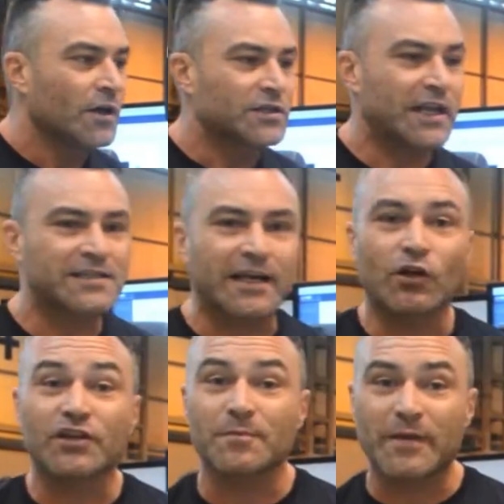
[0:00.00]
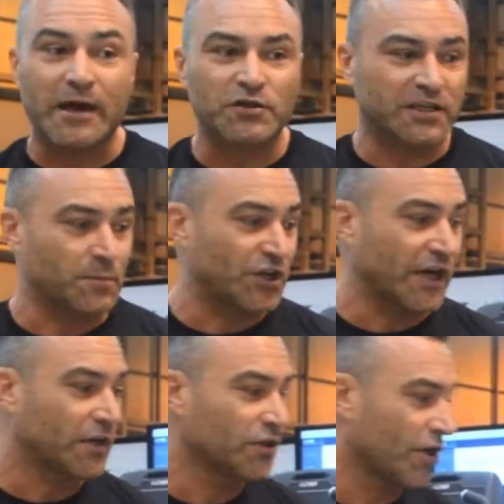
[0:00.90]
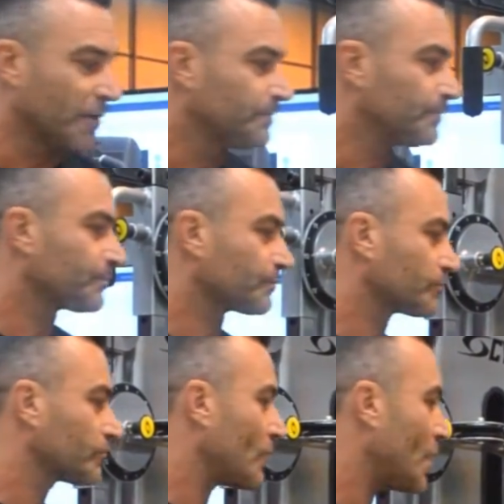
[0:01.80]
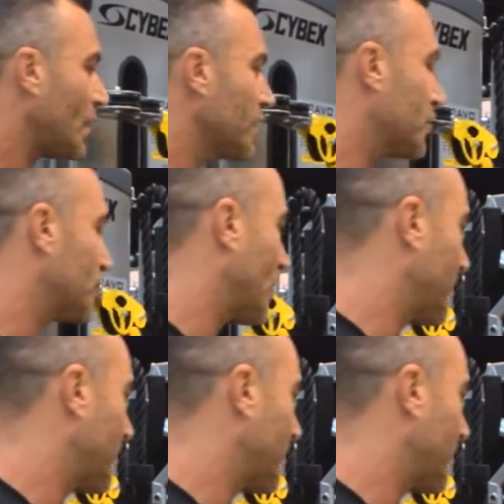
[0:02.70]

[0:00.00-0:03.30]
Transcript: So let's take a look at something else this machine can do. Let's just drop